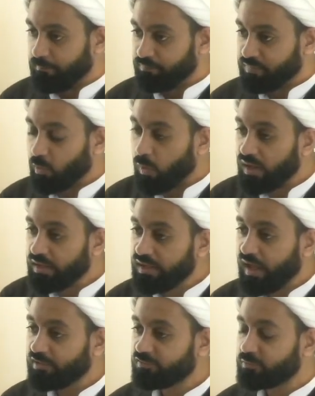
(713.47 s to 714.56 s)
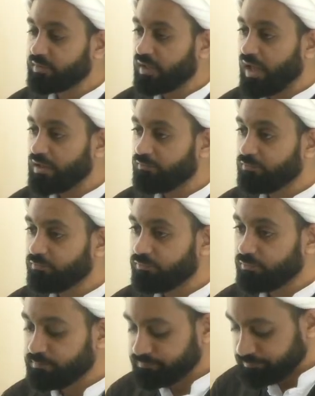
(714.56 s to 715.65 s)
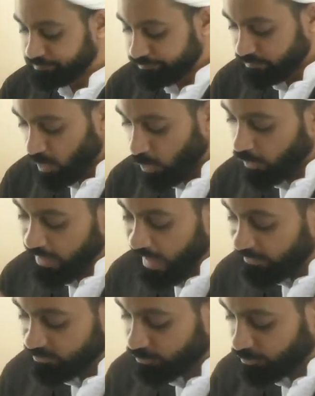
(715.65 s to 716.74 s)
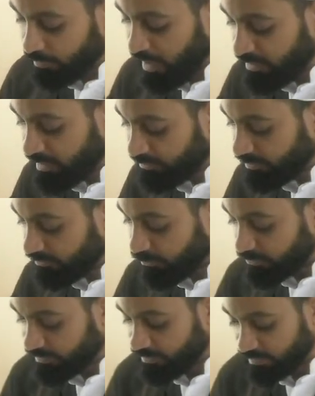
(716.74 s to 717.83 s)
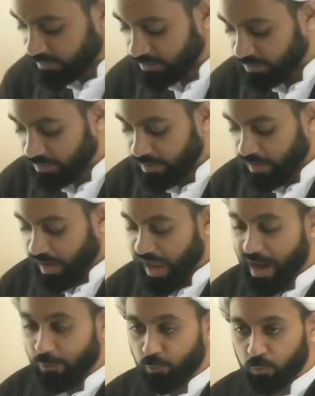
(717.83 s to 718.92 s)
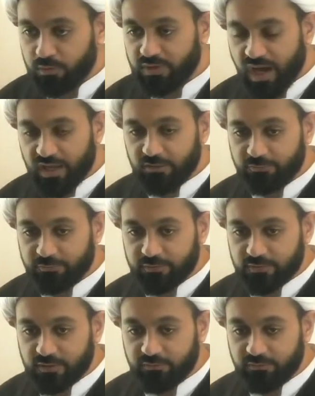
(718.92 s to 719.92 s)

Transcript: The wali has to behave, or he has to remind himself constantly, how would I feel if